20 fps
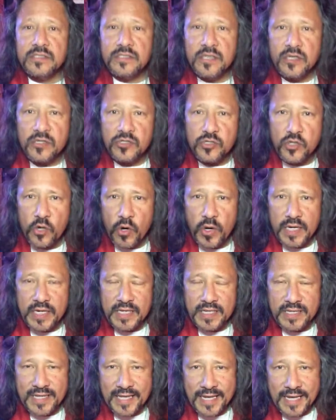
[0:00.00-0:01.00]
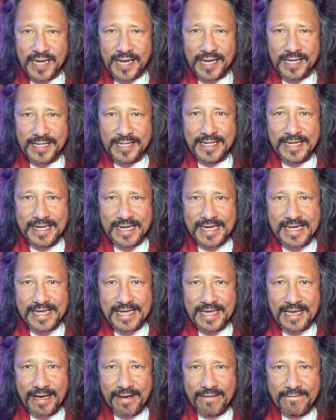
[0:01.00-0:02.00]
to join the LA
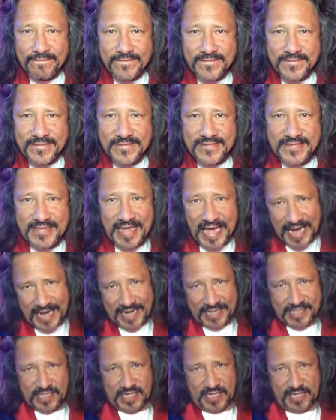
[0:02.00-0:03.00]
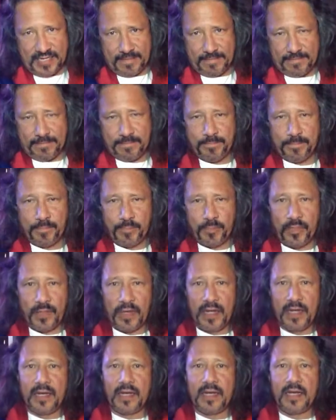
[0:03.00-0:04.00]
Galaxy.
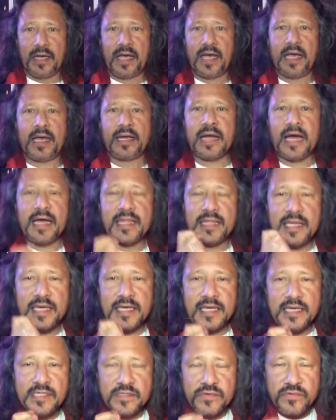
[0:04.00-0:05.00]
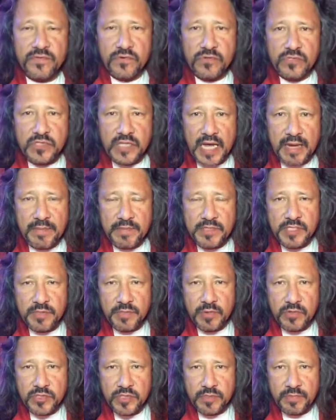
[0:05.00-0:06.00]
And I think his first game is
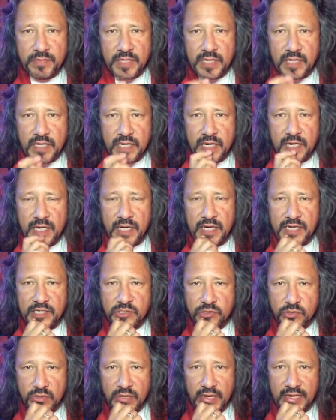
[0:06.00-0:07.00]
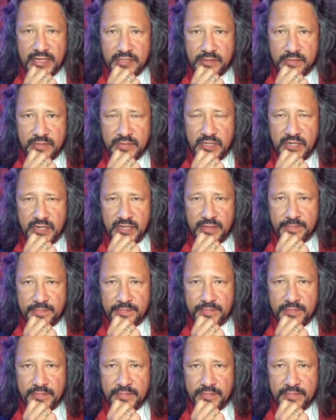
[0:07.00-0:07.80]
supposed to be in July sometime.